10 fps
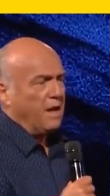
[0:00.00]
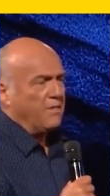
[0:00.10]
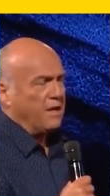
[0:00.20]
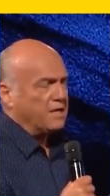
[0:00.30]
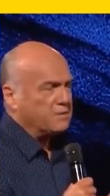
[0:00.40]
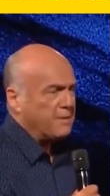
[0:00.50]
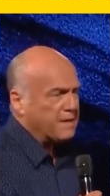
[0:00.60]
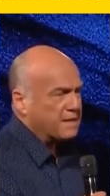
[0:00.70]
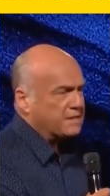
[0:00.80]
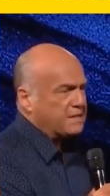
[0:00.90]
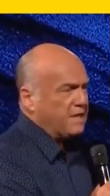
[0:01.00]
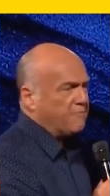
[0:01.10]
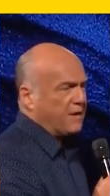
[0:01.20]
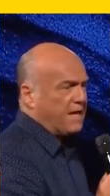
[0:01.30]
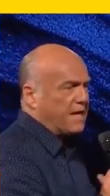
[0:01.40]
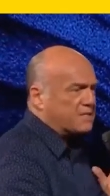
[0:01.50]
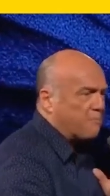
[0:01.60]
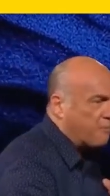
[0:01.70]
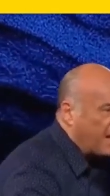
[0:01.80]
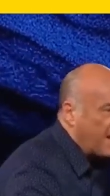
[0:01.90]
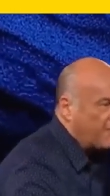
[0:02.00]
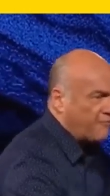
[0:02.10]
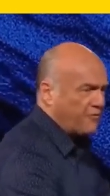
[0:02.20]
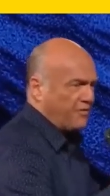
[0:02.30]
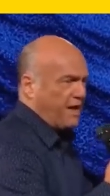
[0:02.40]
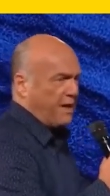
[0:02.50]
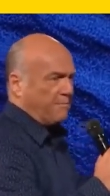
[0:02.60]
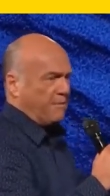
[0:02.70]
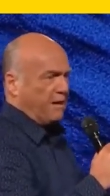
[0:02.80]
that has been conceived, but he has a plan for them.